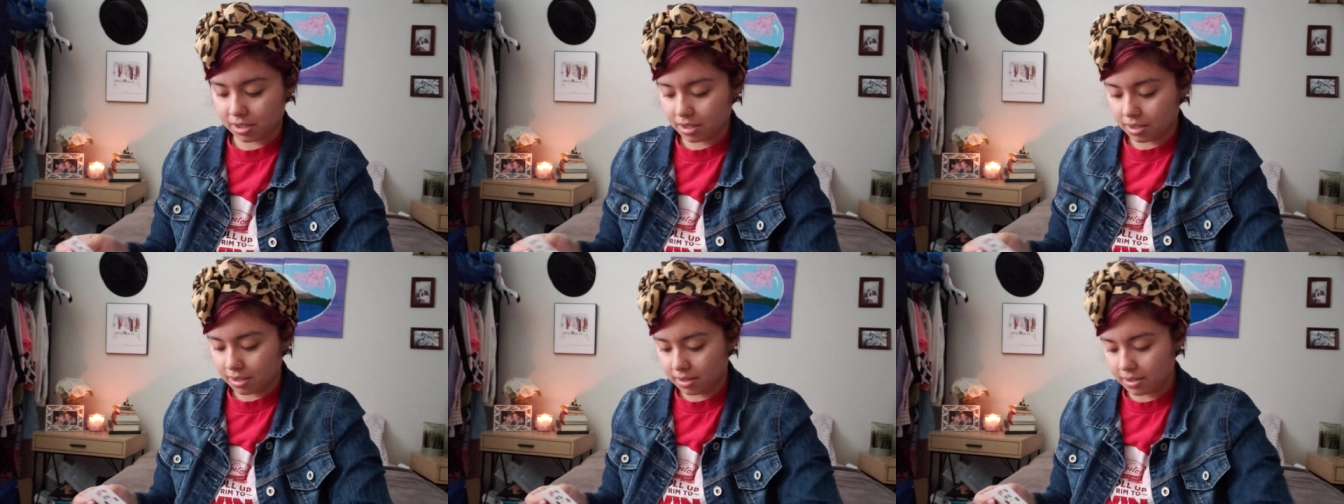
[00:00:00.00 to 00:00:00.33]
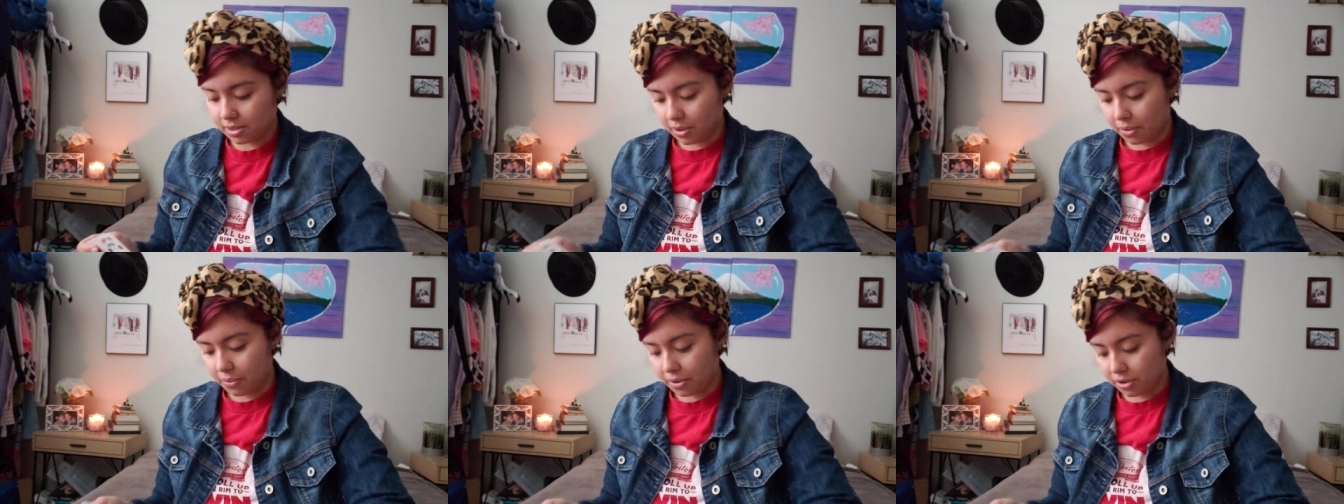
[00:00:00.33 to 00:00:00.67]

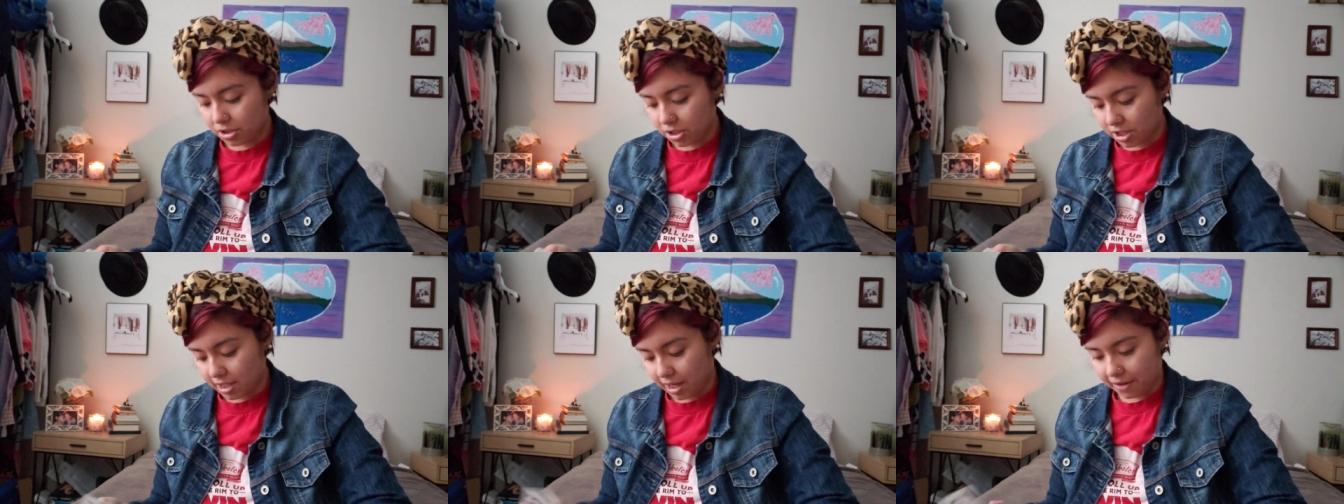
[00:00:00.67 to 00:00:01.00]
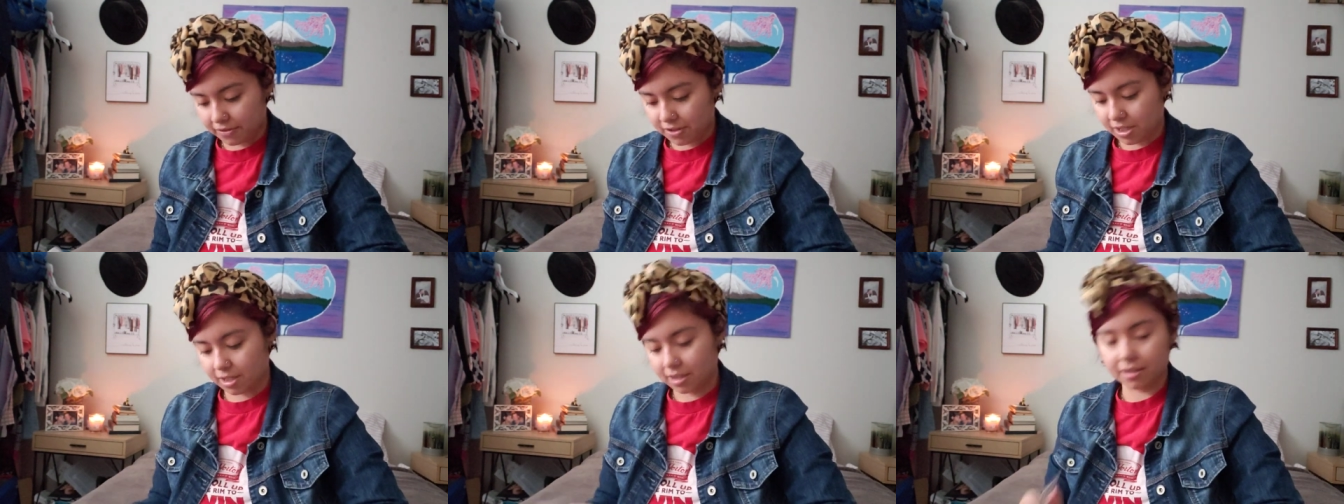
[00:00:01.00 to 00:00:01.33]
so we'll just
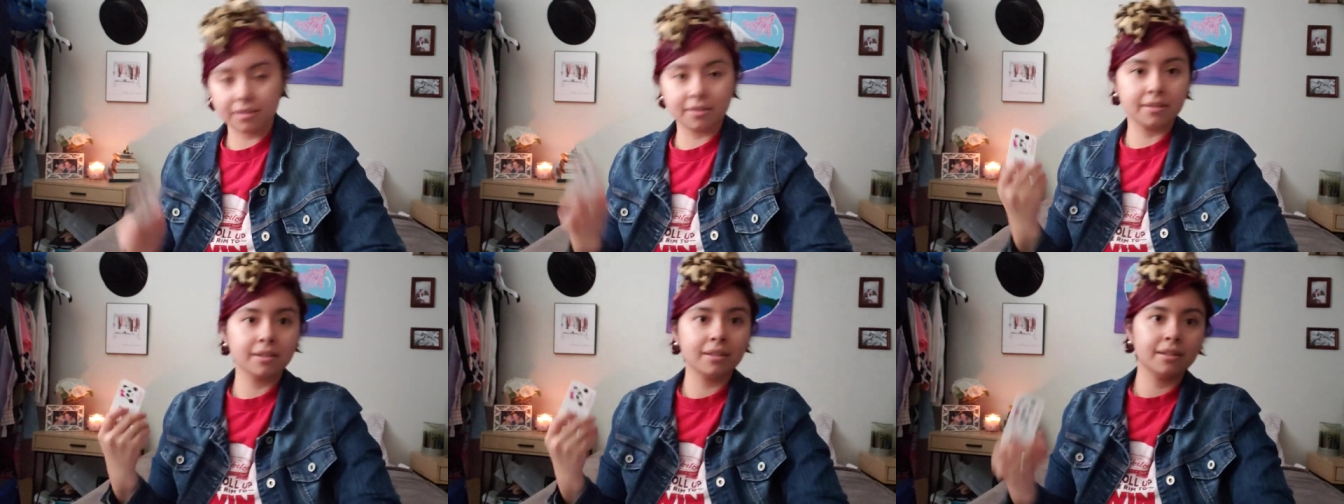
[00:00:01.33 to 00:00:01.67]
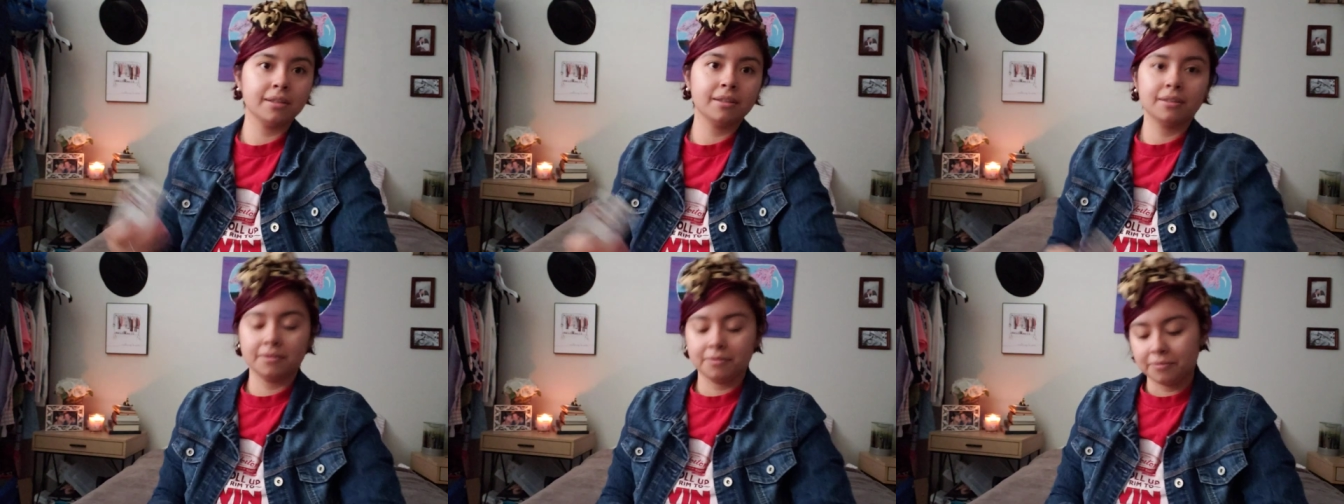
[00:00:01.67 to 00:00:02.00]
have to,
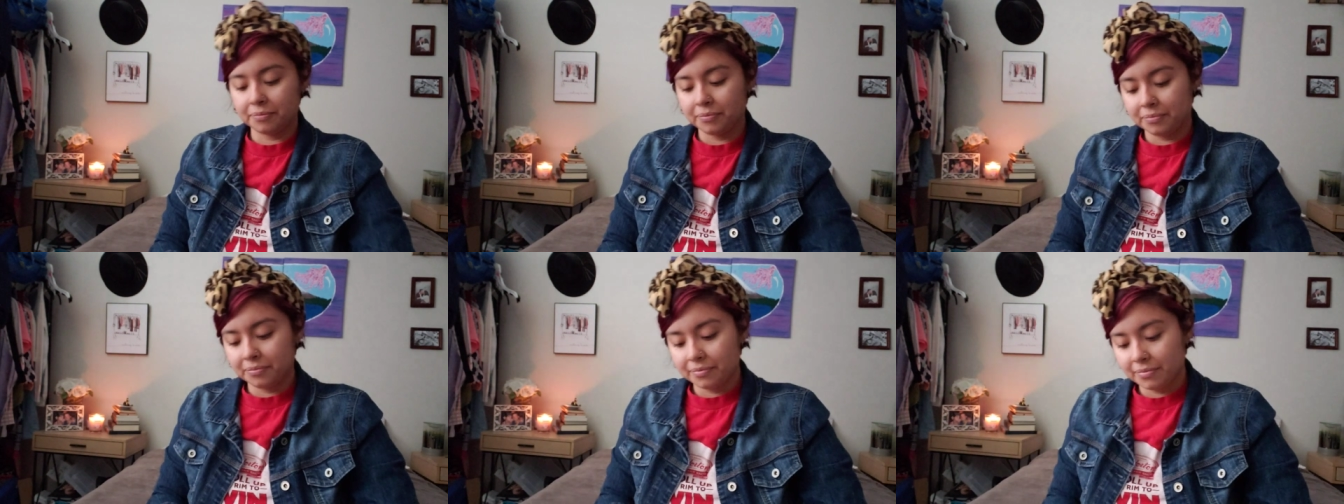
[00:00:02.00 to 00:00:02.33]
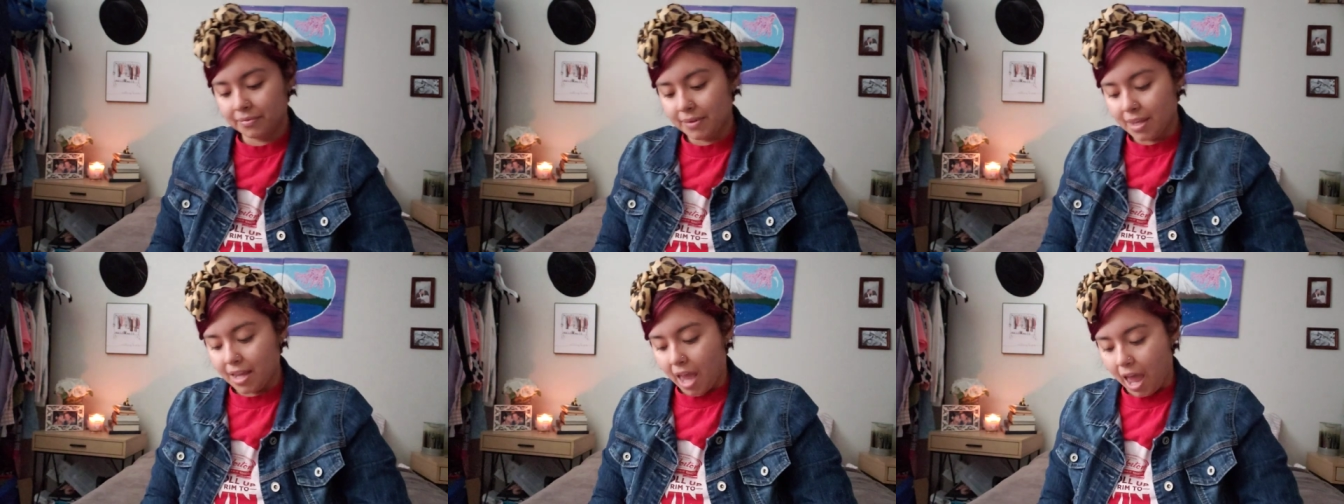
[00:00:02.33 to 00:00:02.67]

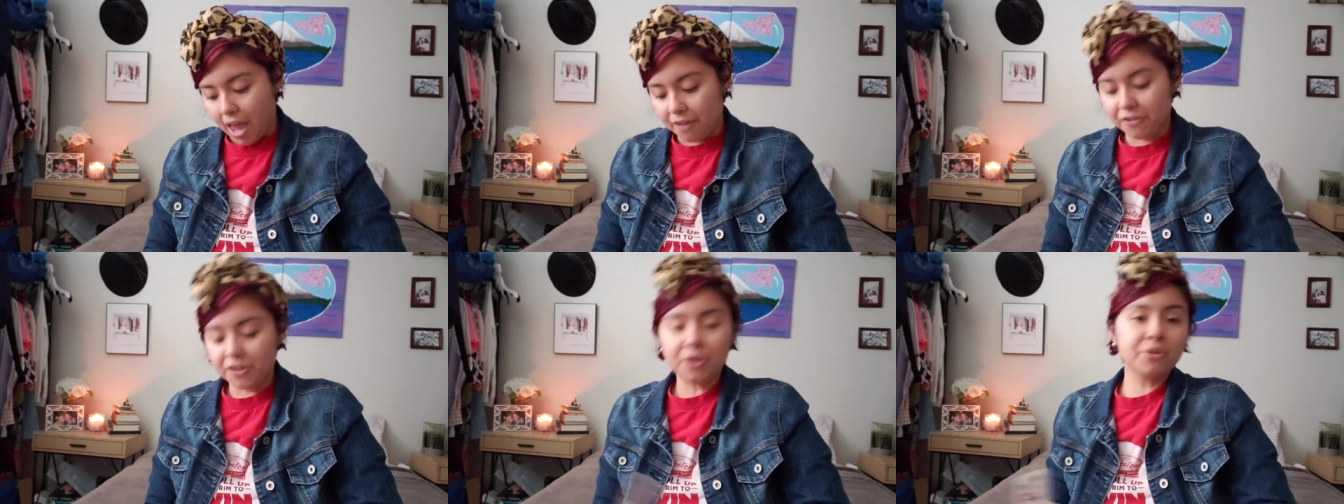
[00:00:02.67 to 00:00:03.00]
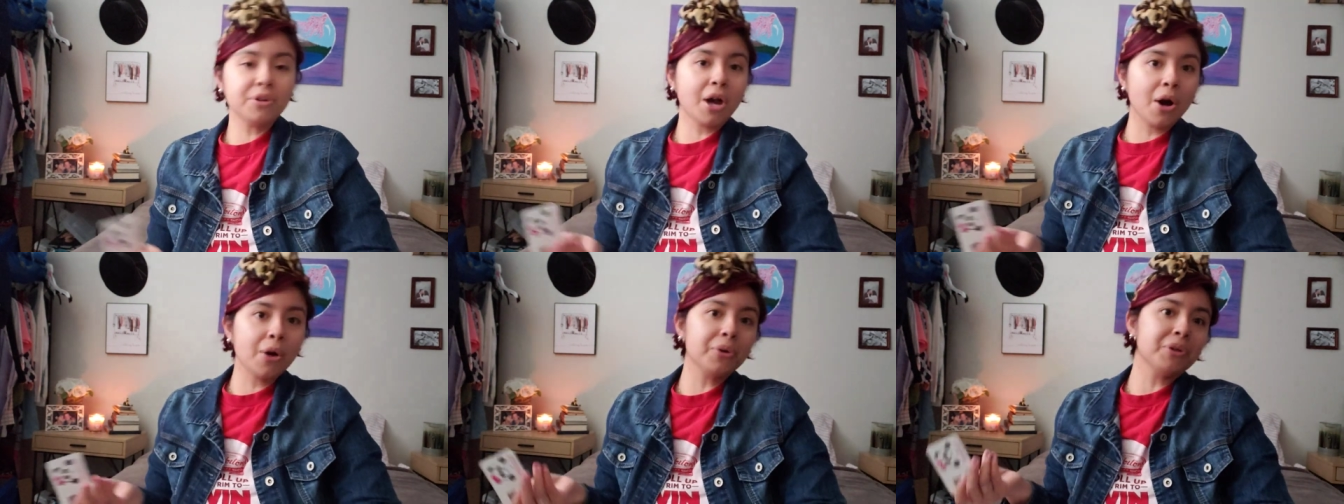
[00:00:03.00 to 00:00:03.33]
if you
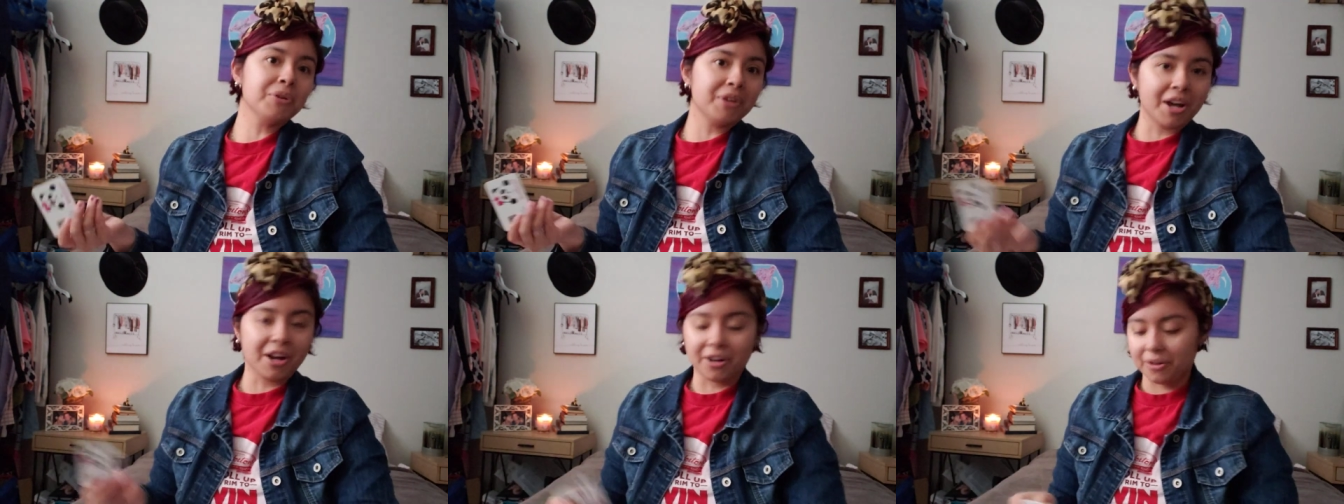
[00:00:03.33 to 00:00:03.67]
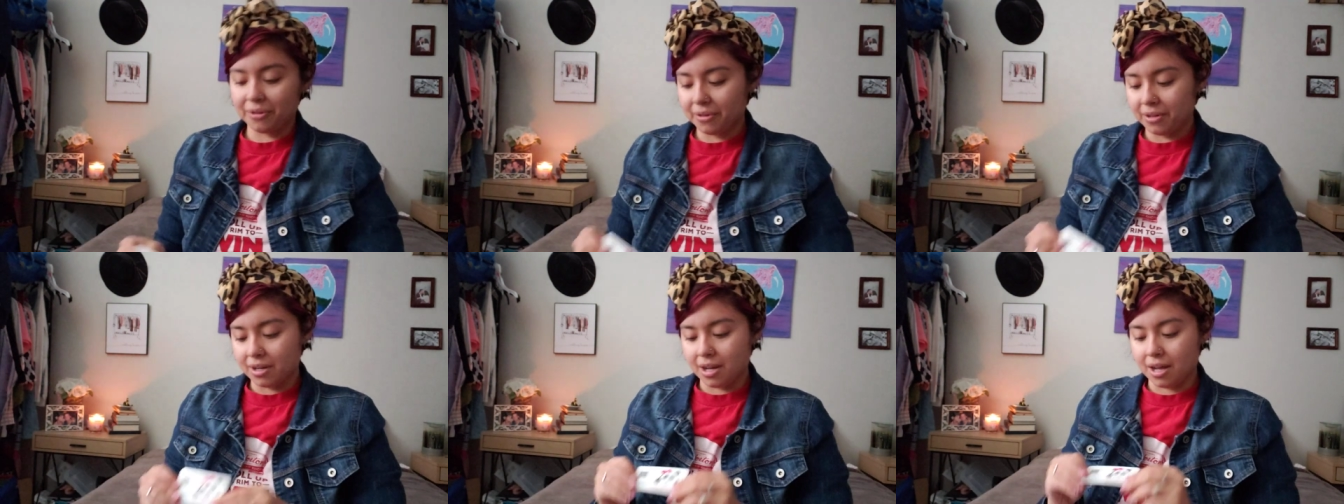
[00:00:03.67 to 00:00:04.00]
know, you know.